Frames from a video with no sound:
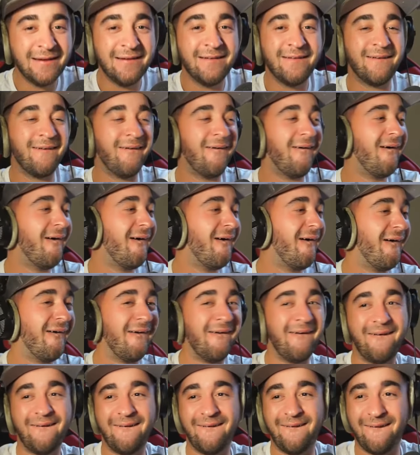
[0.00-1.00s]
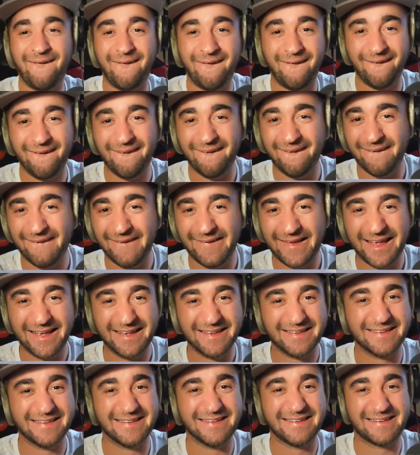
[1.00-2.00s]

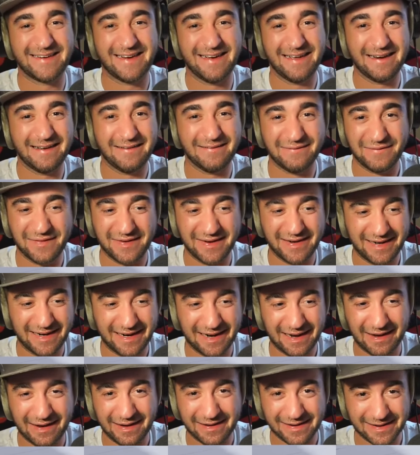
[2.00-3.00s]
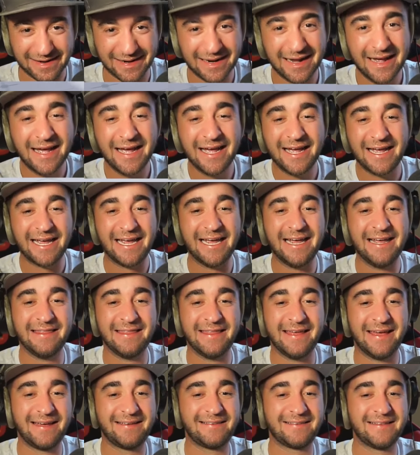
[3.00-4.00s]
Oh, this is gonna be good. He
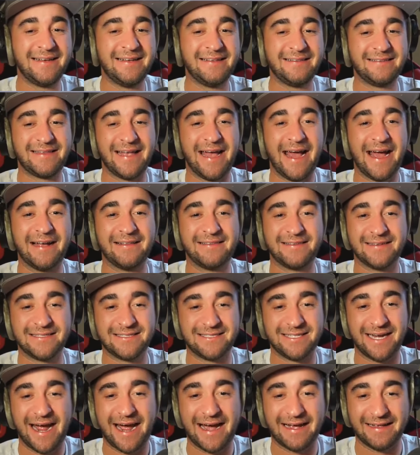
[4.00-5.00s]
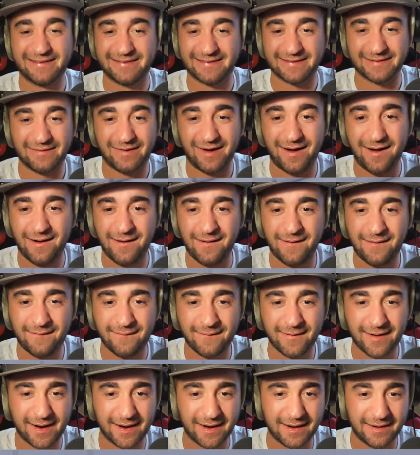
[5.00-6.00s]
thinks he stands a chance, so all
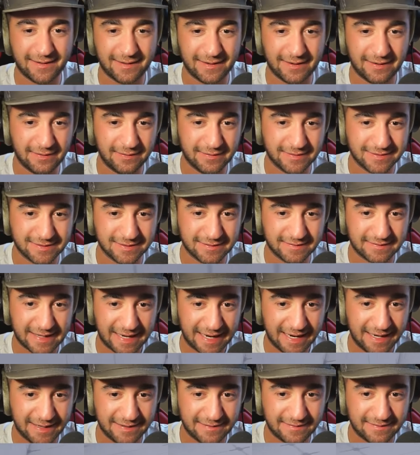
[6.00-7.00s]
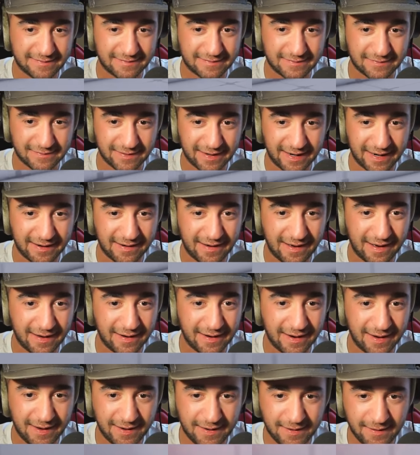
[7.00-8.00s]
we're gonna do is just head straight
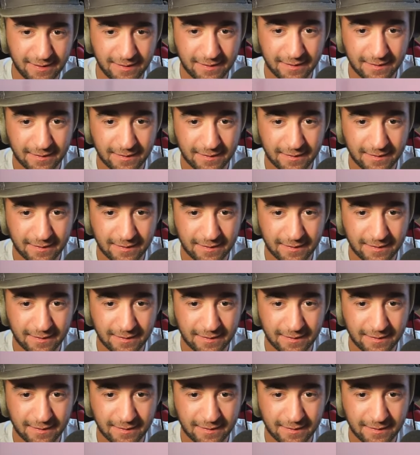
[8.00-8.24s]
on in.